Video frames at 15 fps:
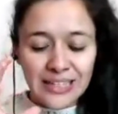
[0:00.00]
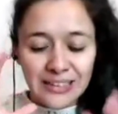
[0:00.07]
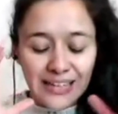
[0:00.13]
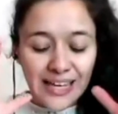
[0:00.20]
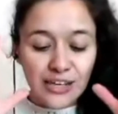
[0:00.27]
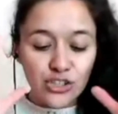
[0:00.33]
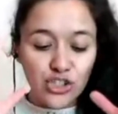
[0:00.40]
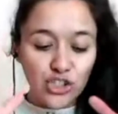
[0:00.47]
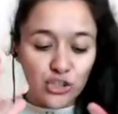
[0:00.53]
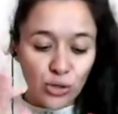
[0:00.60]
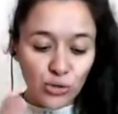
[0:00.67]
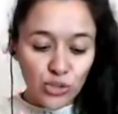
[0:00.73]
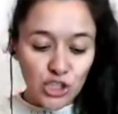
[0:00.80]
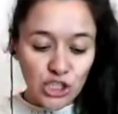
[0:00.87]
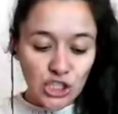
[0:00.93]
they
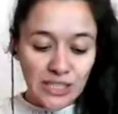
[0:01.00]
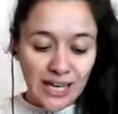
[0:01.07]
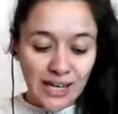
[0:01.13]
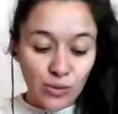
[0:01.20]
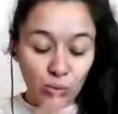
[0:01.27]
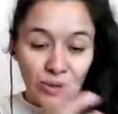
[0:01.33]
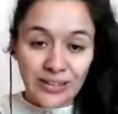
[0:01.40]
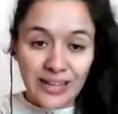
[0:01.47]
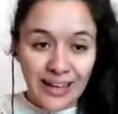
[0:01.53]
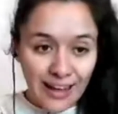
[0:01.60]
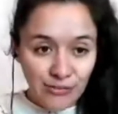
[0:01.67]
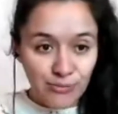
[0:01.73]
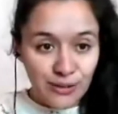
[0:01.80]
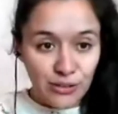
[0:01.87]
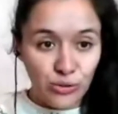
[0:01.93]
associate what they
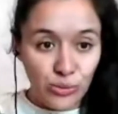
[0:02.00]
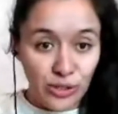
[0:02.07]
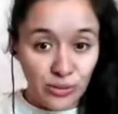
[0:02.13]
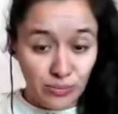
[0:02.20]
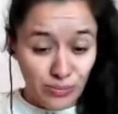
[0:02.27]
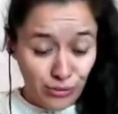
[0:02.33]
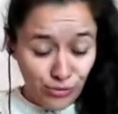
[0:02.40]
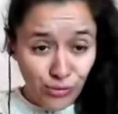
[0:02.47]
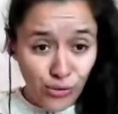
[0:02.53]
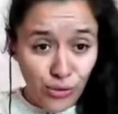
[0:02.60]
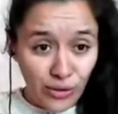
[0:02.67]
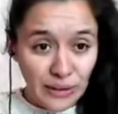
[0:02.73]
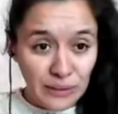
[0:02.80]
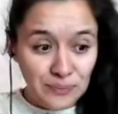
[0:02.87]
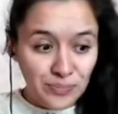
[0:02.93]
have been doing
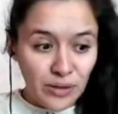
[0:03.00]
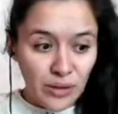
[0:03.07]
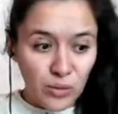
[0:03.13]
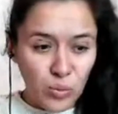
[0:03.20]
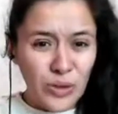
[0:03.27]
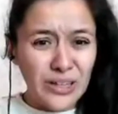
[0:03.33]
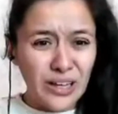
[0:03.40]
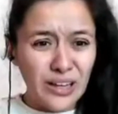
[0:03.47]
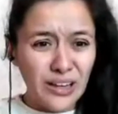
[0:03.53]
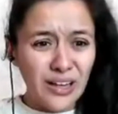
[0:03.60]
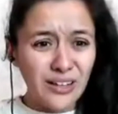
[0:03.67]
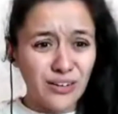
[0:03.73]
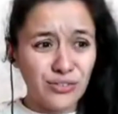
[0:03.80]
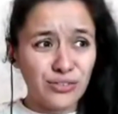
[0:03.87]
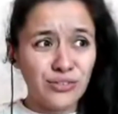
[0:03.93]
before with a
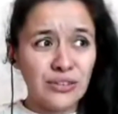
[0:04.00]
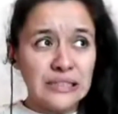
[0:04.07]
lot of